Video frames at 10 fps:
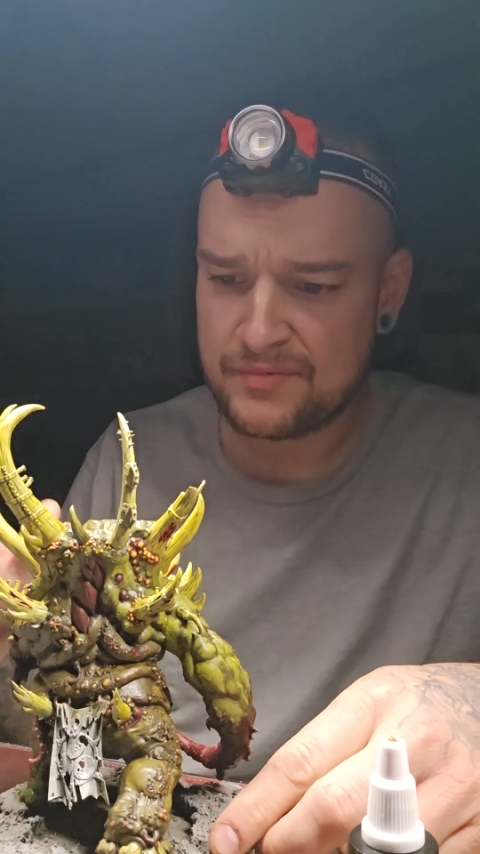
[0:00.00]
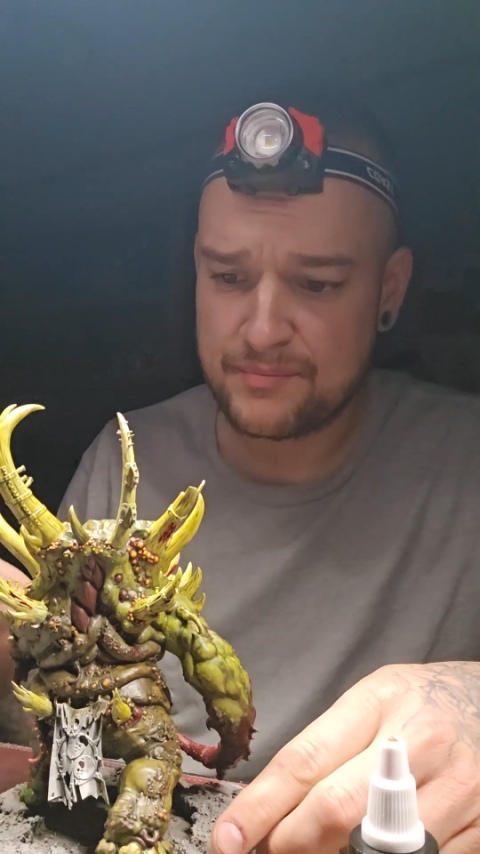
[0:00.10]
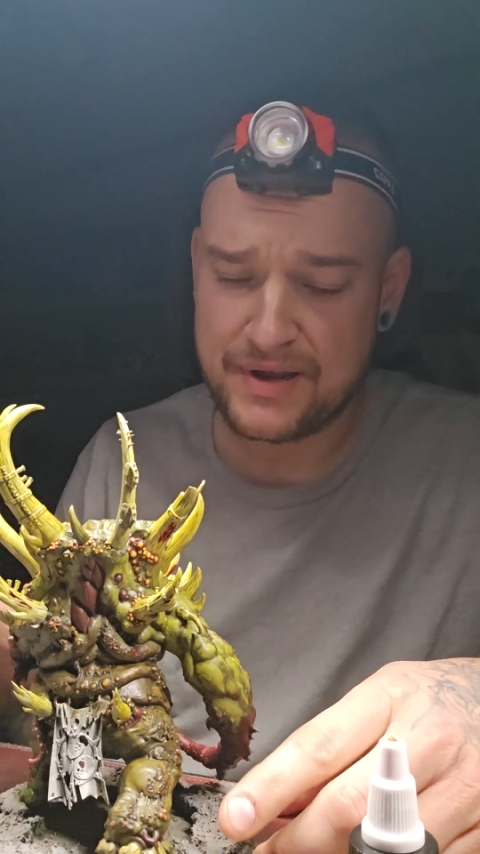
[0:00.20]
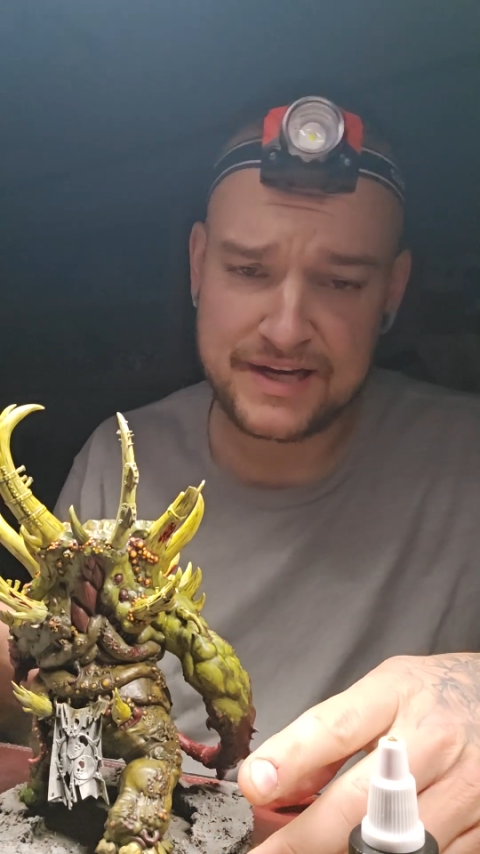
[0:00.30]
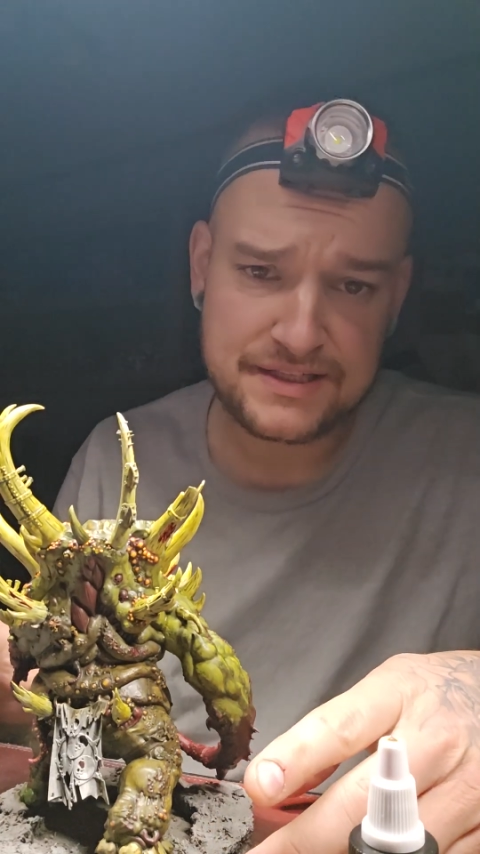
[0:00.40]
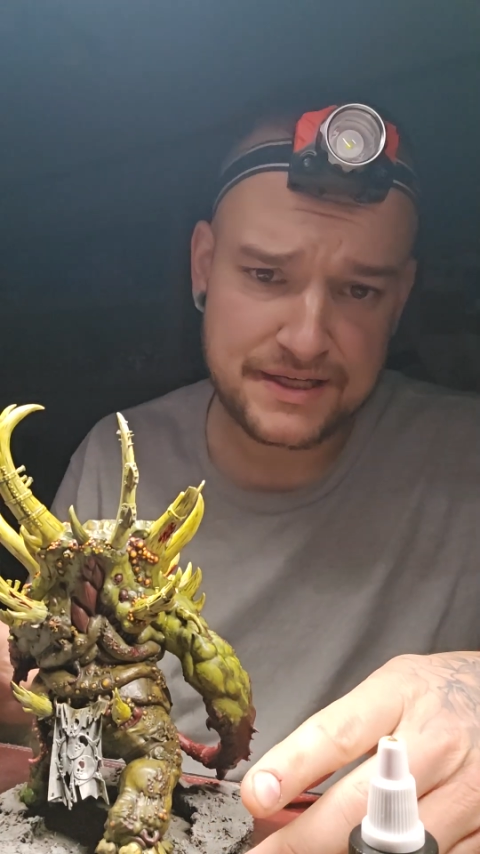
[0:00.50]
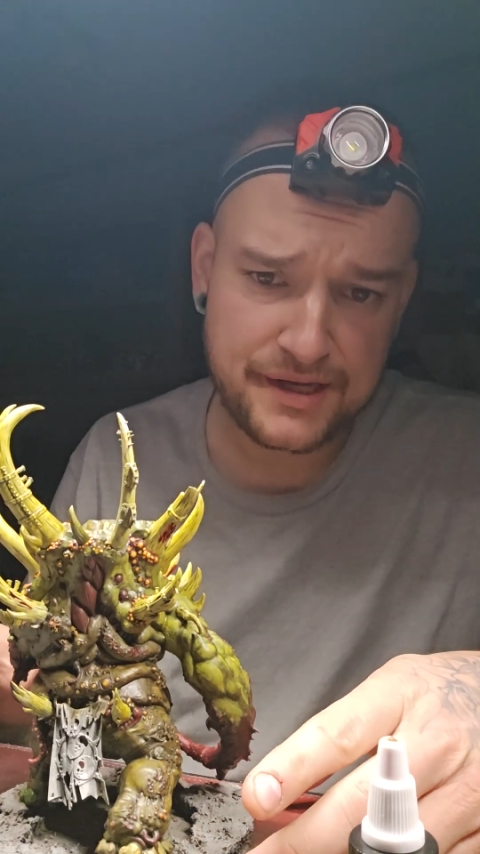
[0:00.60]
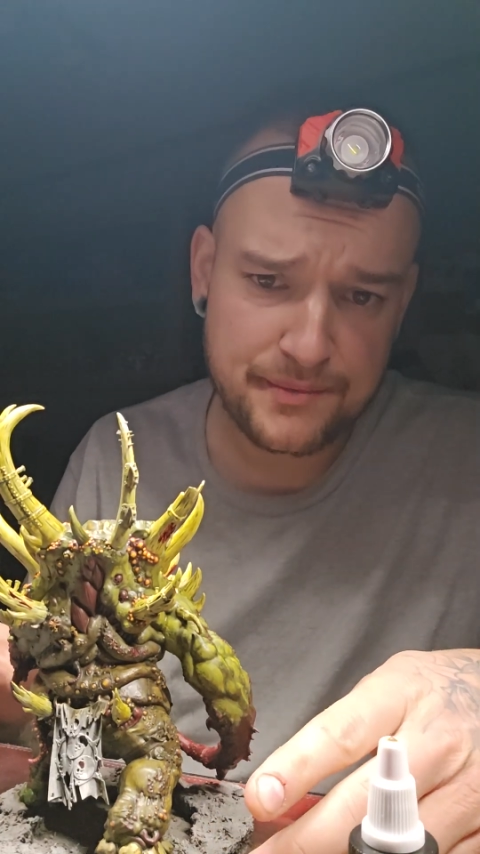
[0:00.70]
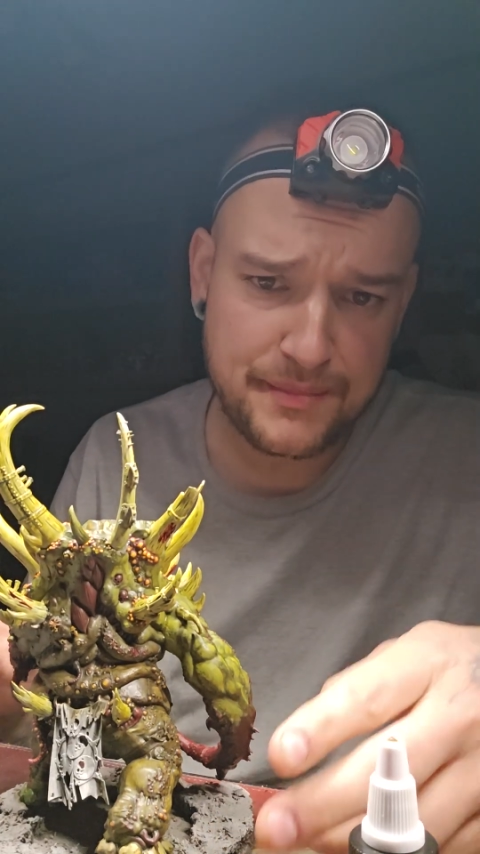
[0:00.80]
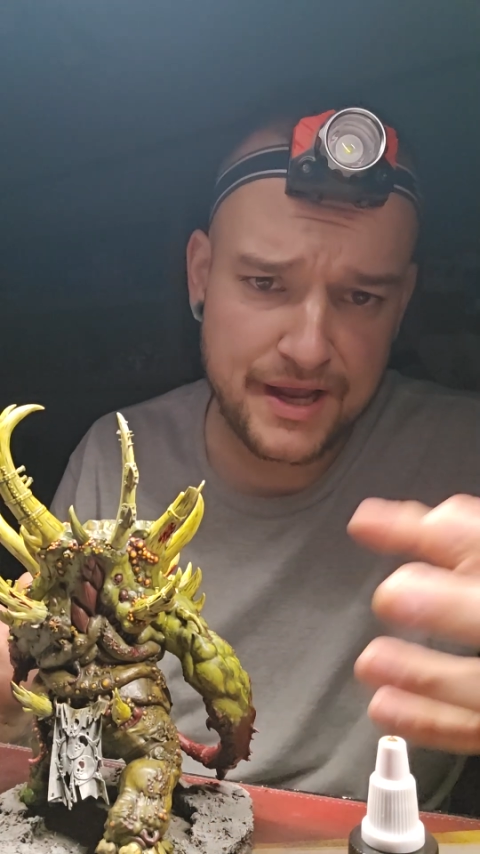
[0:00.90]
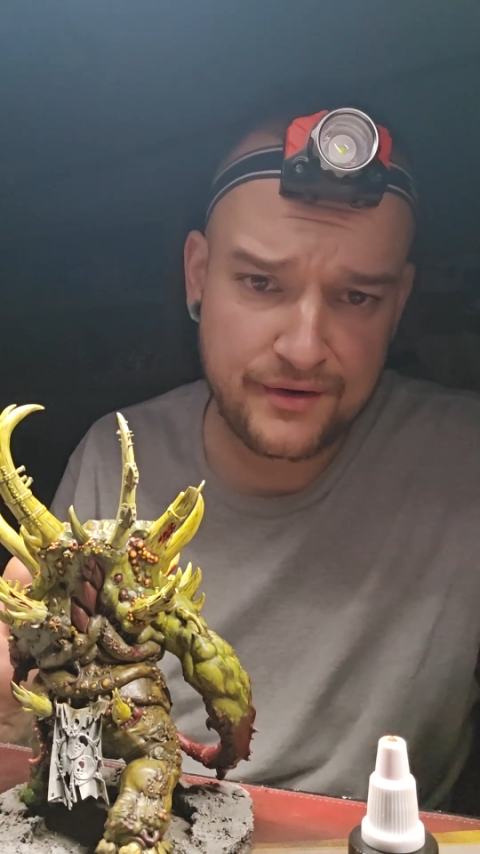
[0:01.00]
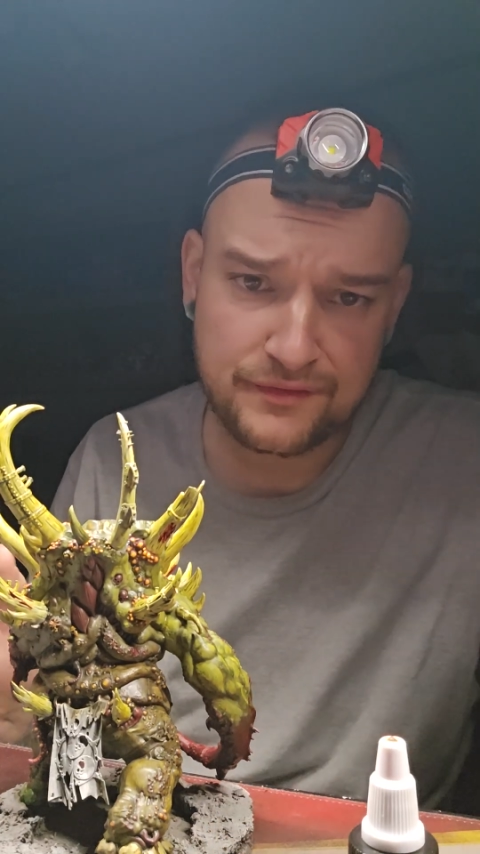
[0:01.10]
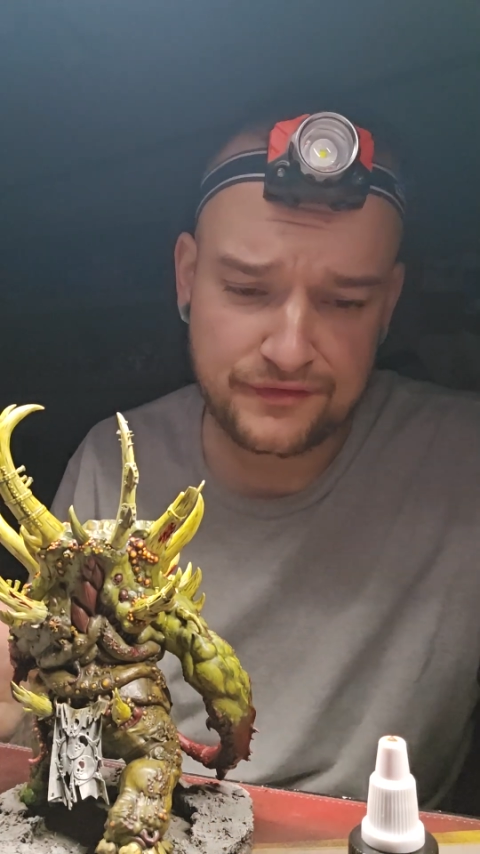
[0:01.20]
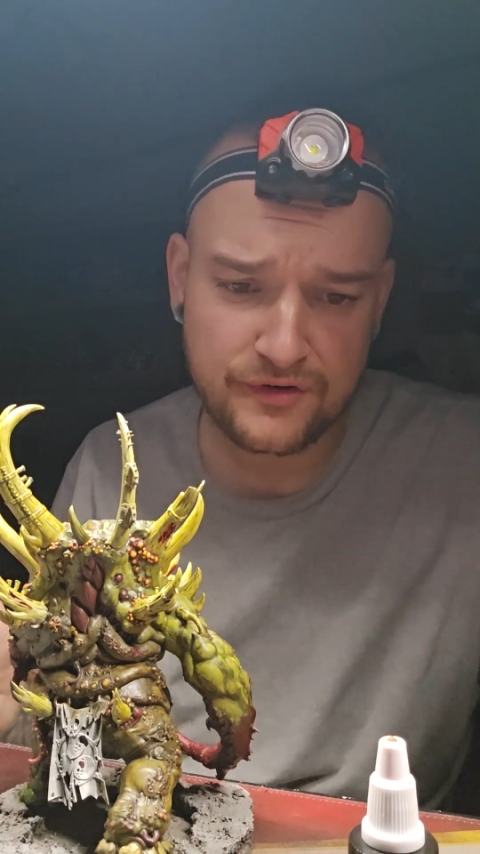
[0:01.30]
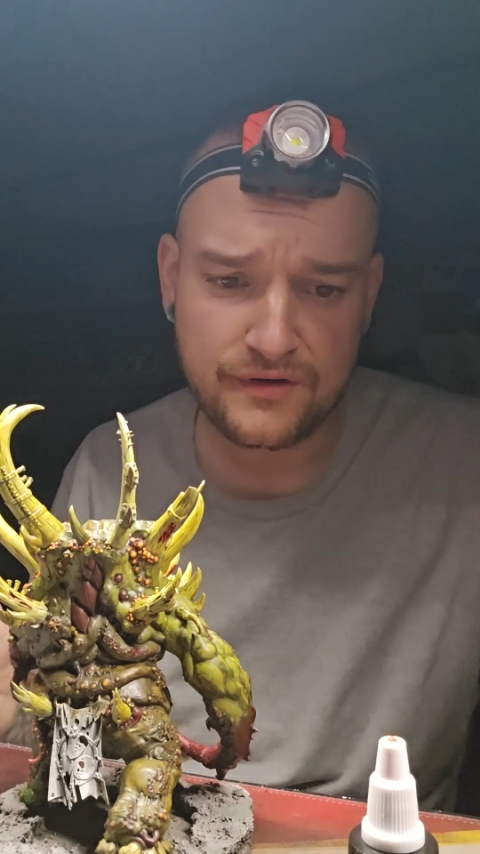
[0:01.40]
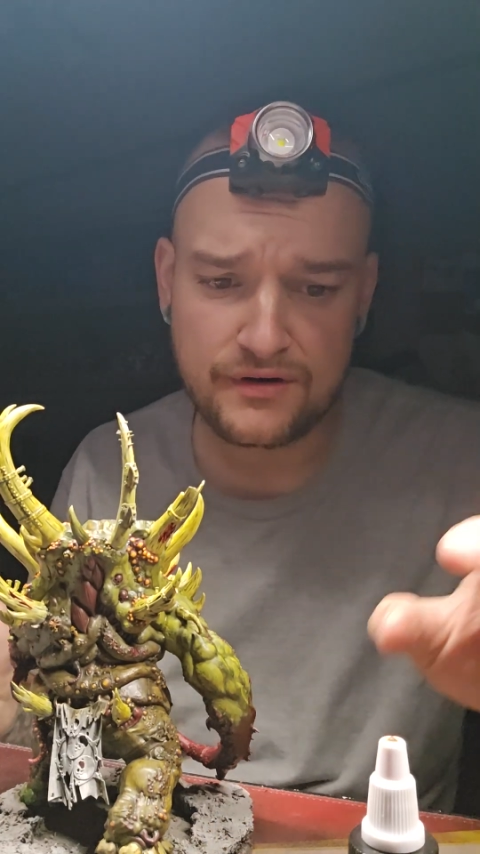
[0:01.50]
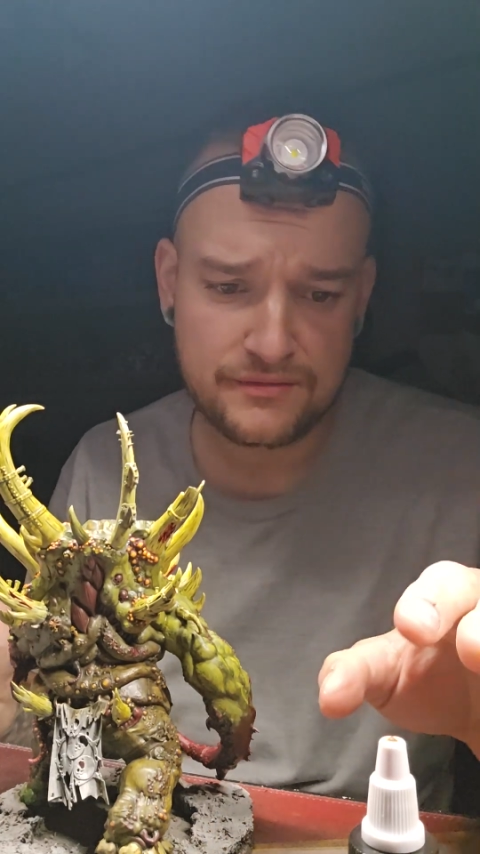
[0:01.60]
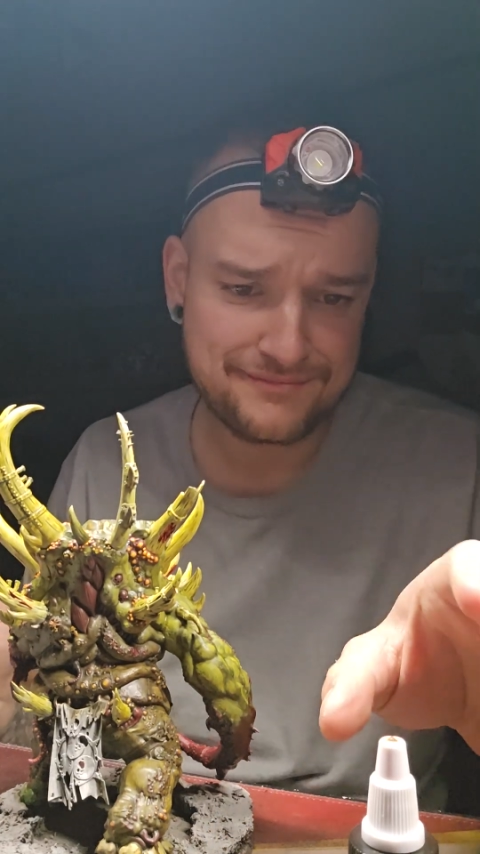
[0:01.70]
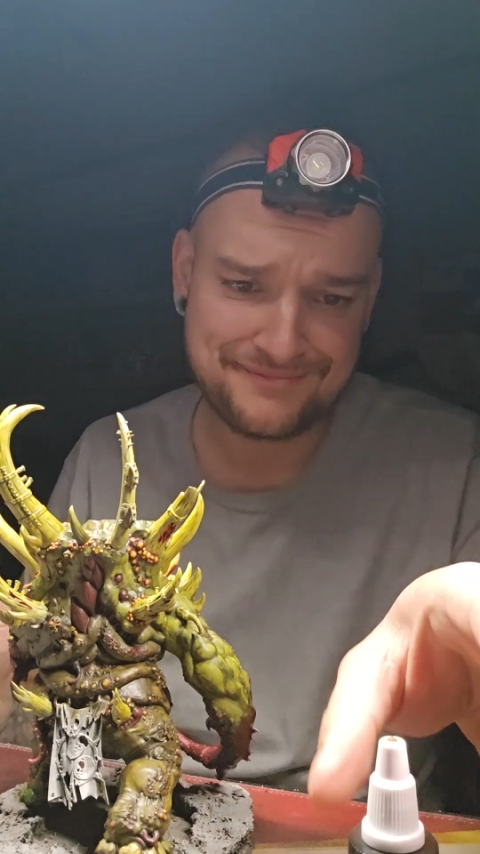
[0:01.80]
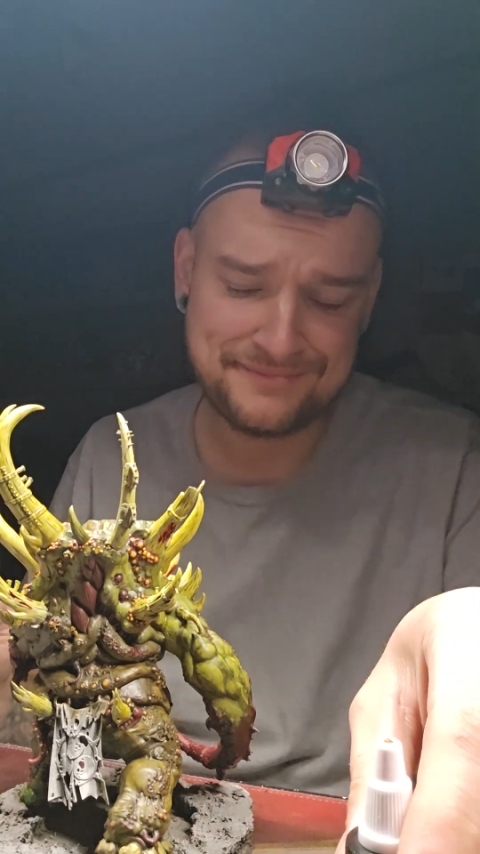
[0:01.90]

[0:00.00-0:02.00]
I've been painting him now for